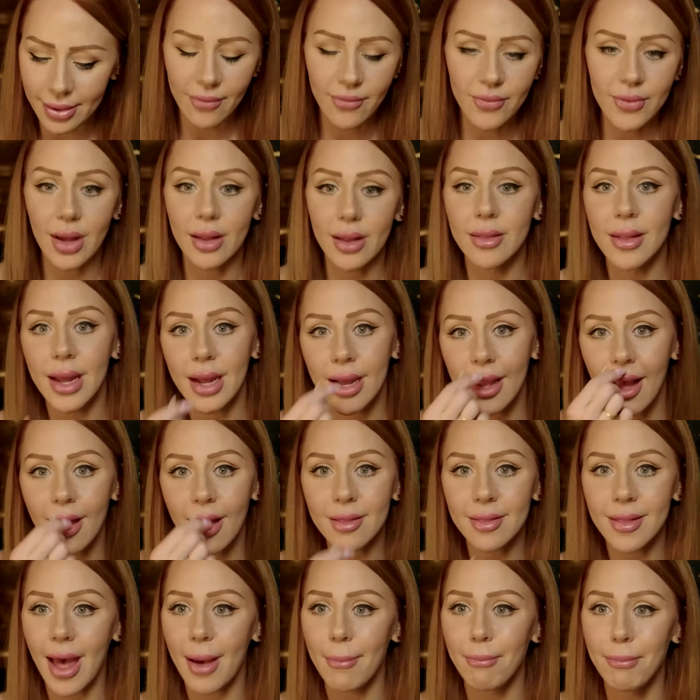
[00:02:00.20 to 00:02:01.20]
stuff done, they
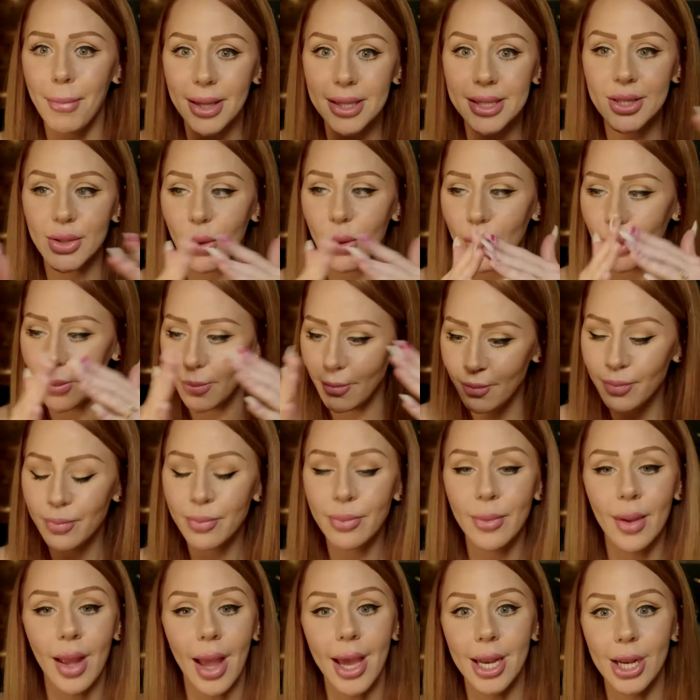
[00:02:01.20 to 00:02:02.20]
cut that muscle
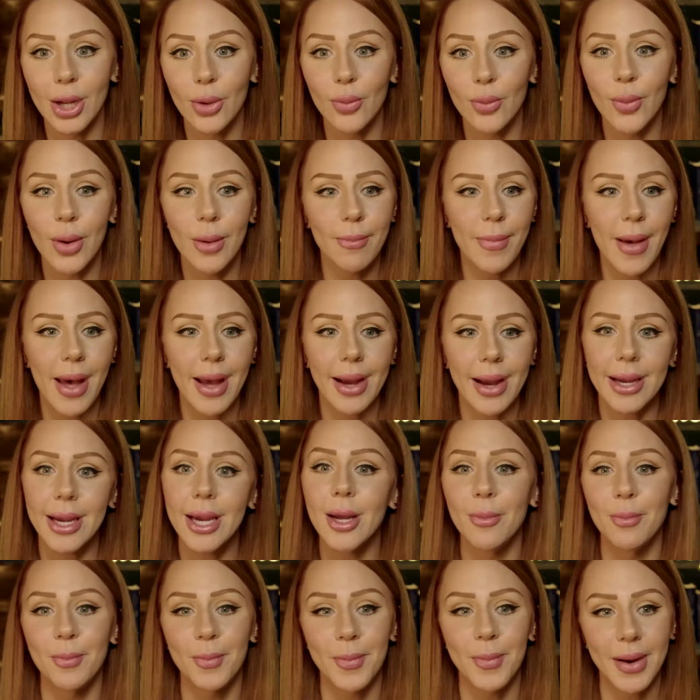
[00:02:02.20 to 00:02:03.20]
and it went
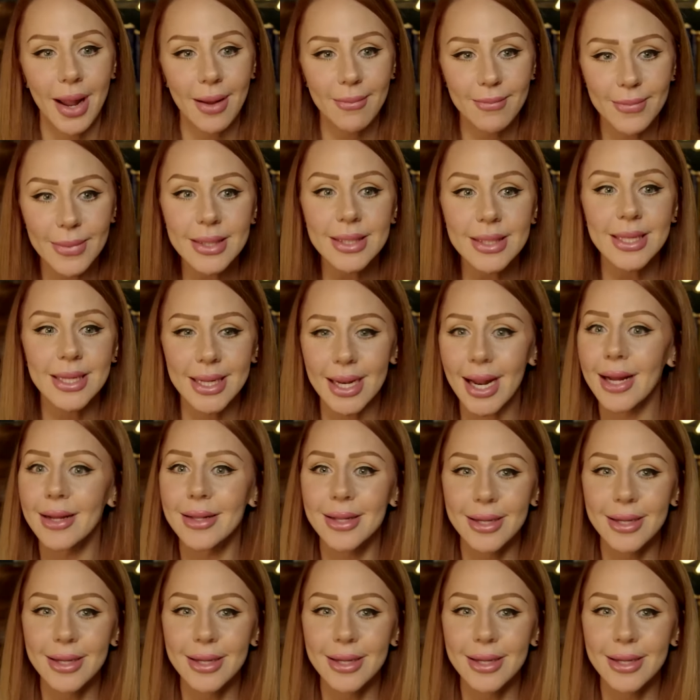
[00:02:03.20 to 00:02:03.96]
back in, but I miss it.